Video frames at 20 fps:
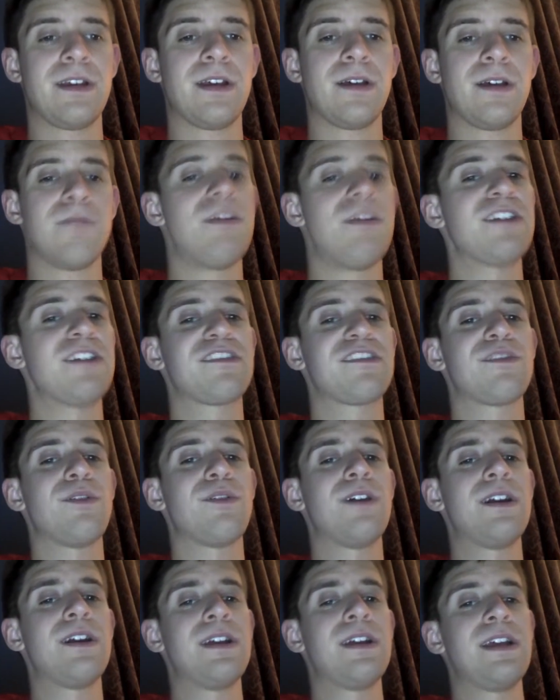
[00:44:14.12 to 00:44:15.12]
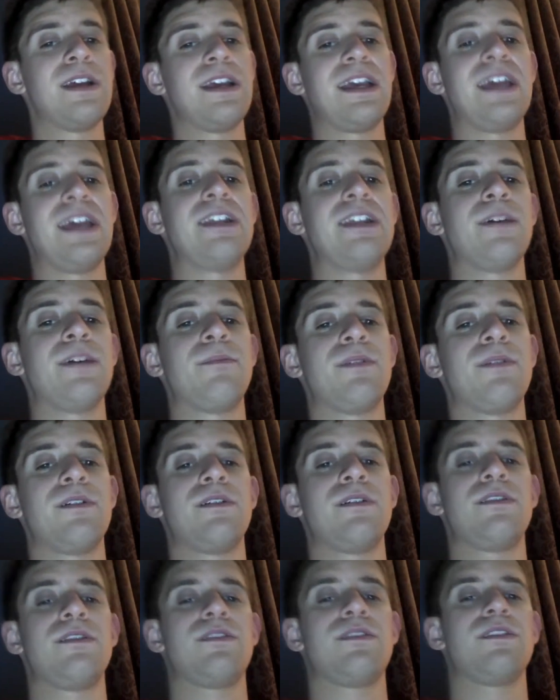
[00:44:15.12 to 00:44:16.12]
Mansoor ended up
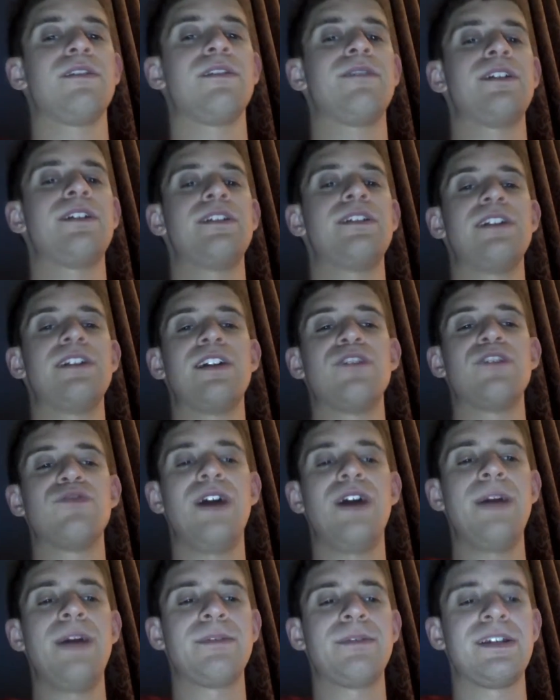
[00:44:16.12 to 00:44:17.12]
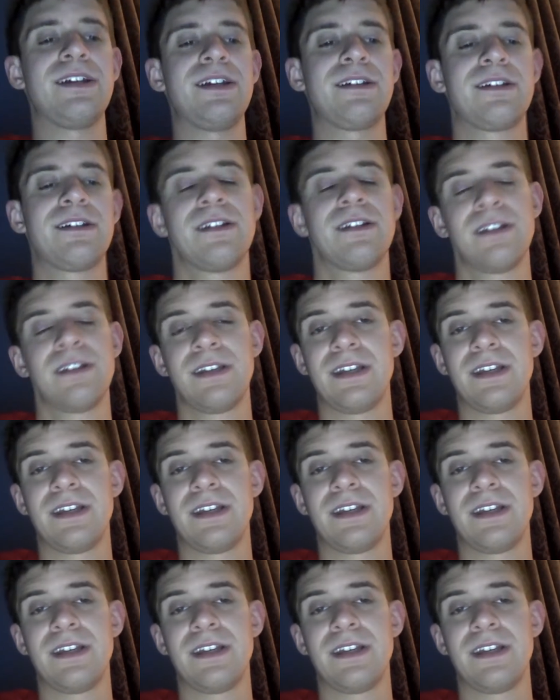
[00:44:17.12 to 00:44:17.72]
delivering another drop kick